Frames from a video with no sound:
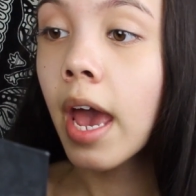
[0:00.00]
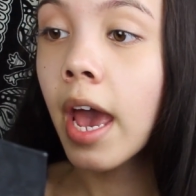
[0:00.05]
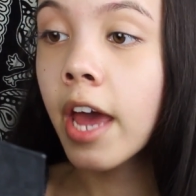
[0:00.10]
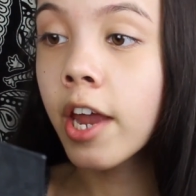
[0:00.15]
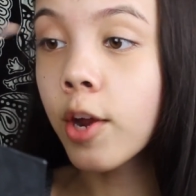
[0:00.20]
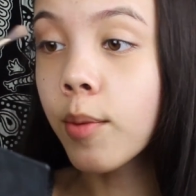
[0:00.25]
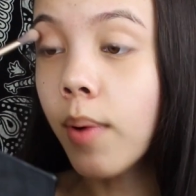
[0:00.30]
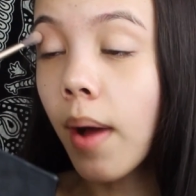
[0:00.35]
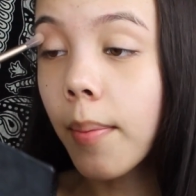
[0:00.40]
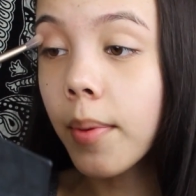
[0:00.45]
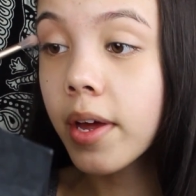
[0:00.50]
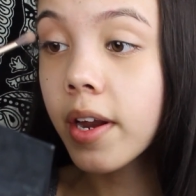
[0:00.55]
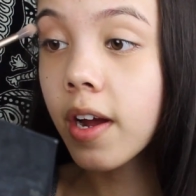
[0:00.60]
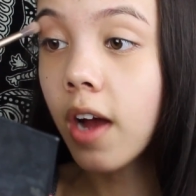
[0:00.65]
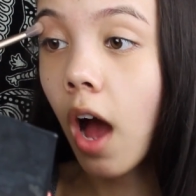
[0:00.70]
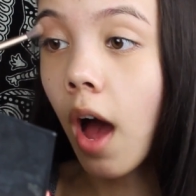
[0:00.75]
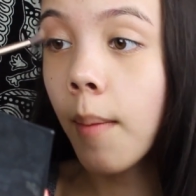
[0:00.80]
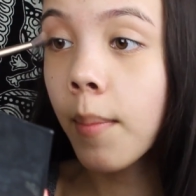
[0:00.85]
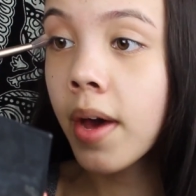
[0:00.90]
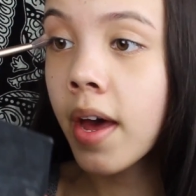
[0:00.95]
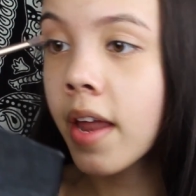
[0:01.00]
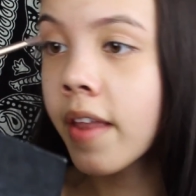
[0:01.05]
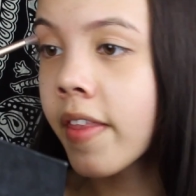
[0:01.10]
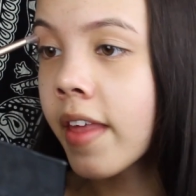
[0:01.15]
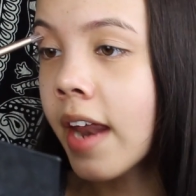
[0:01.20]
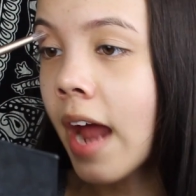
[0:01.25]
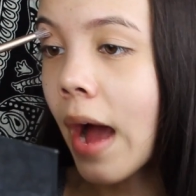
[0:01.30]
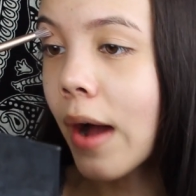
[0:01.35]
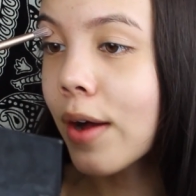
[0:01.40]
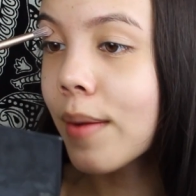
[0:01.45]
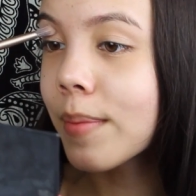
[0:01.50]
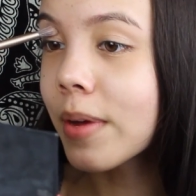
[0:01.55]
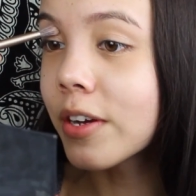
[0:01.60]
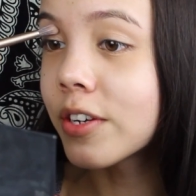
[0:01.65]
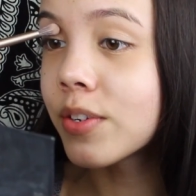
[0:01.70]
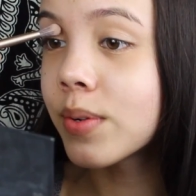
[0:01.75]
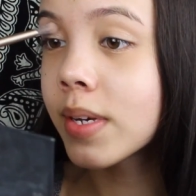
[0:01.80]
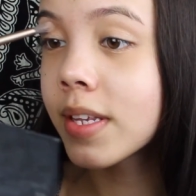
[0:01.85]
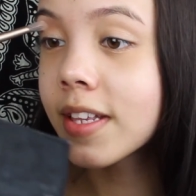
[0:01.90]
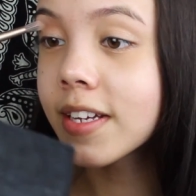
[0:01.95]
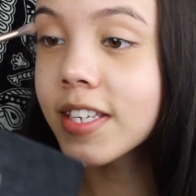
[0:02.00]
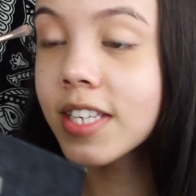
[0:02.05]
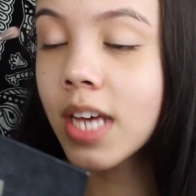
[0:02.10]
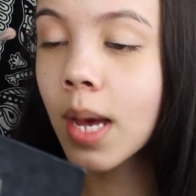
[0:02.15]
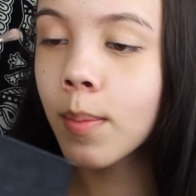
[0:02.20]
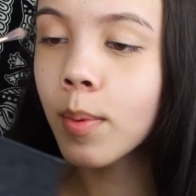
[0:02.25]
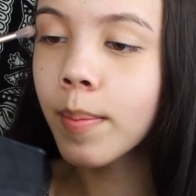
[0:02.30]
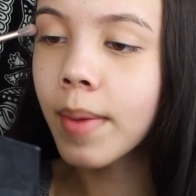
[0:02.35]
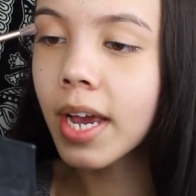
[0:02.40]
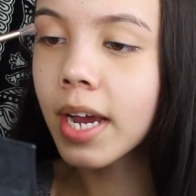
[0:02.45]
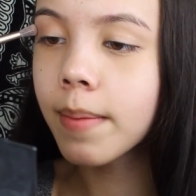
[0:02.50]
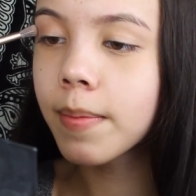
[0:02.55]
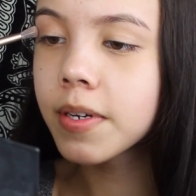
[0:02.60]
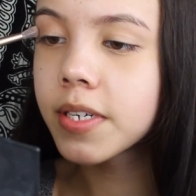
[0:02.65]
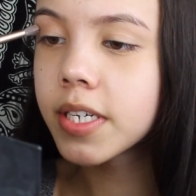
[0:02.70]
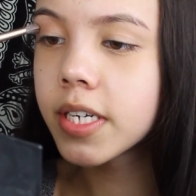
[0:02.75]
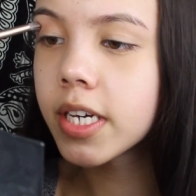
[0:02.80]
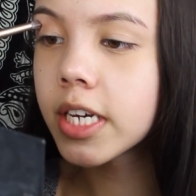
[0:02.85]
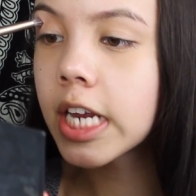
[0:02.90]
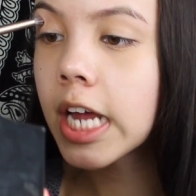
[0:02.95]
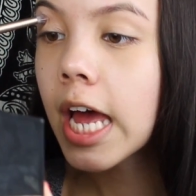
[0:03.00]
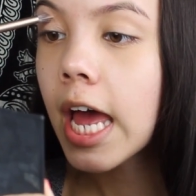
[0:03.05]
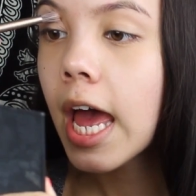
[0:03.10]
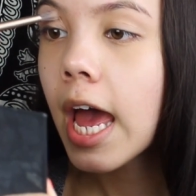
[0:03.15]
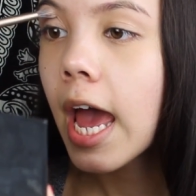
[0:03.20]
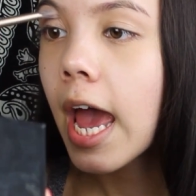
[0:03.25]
And you're probably going to comment, then how come you're doing the summer makeup routine?